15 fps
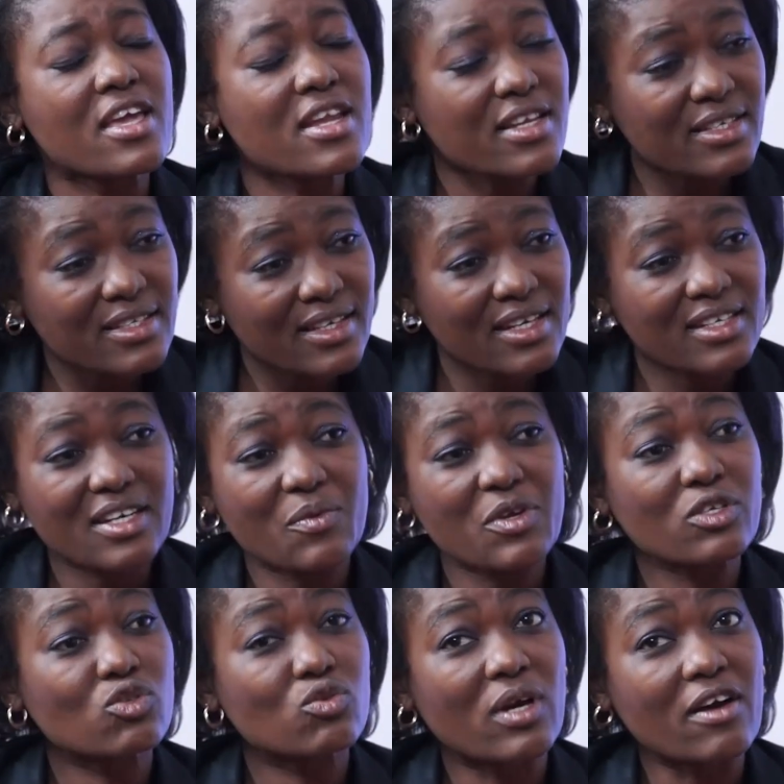In this country, we
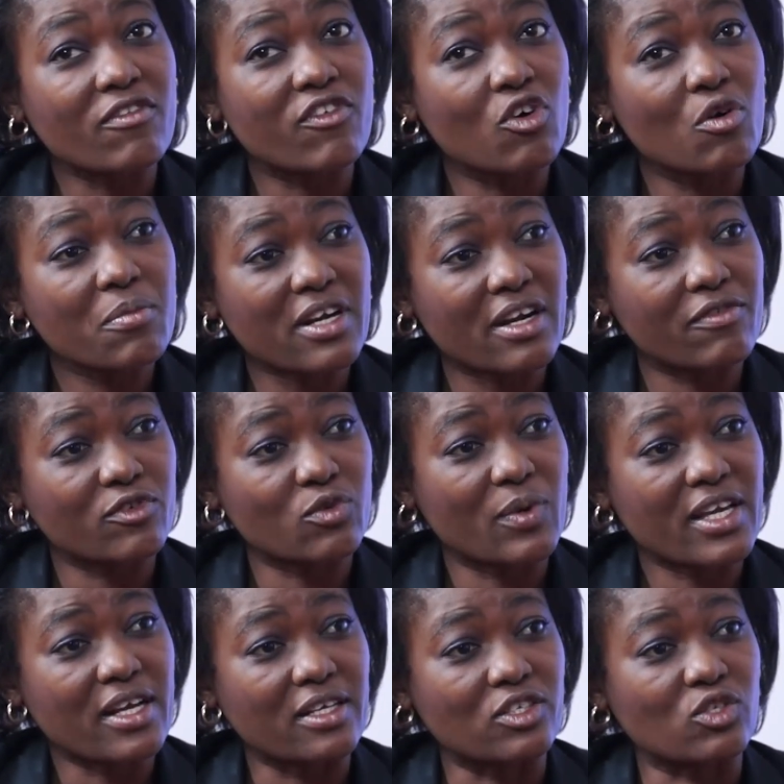used to have home craft
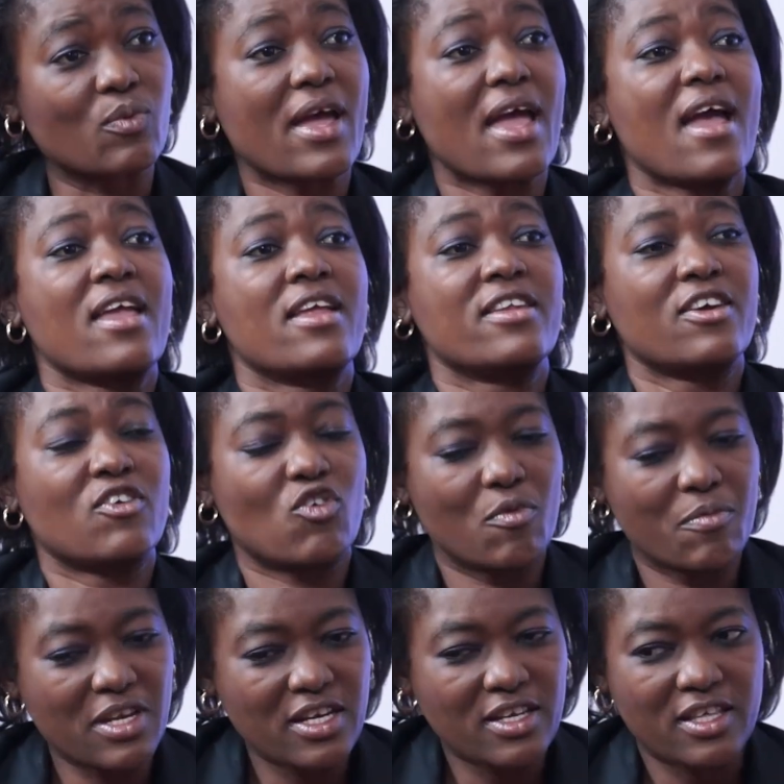workers, where in the
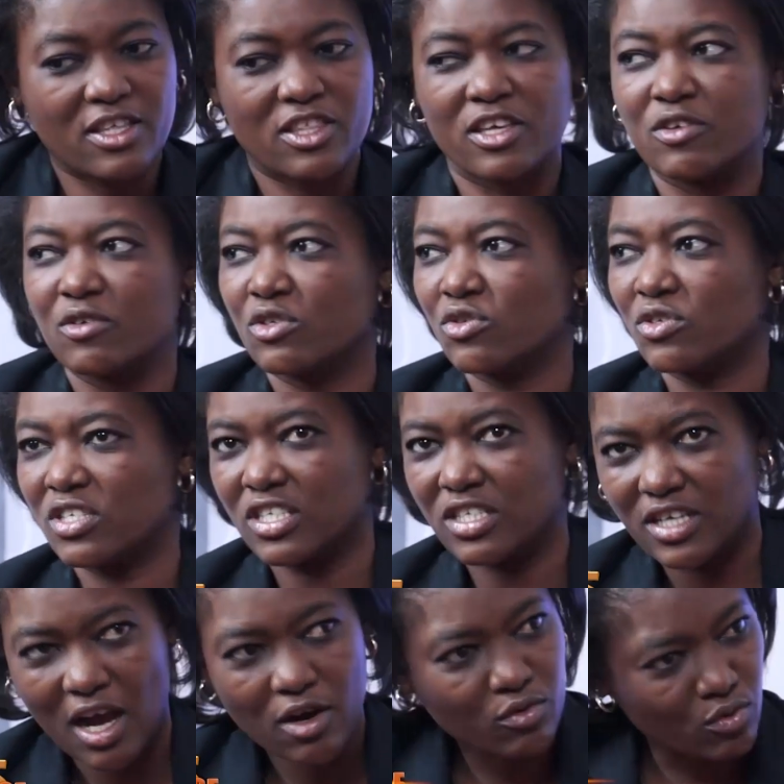community they used to
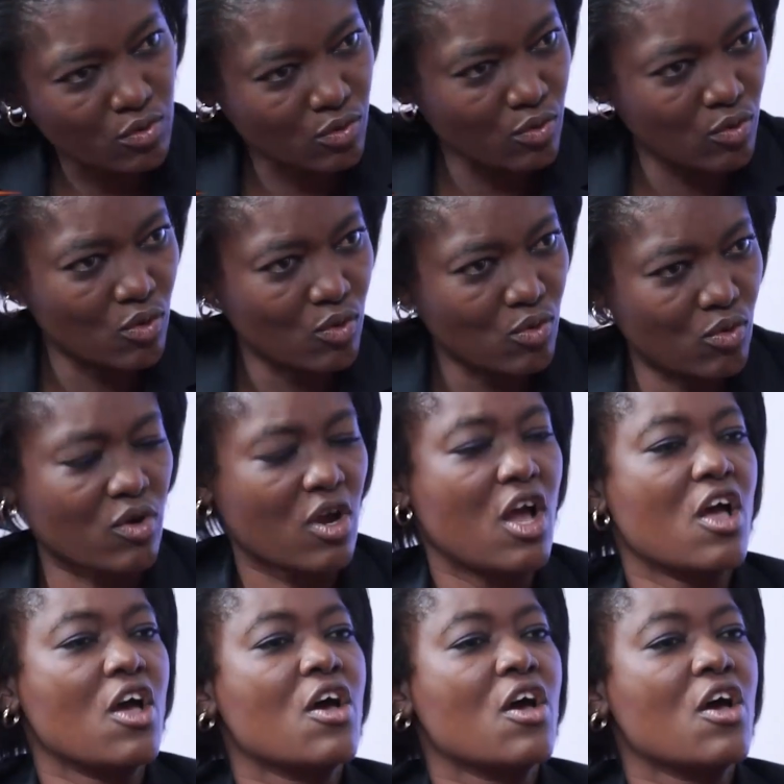teach how to cook.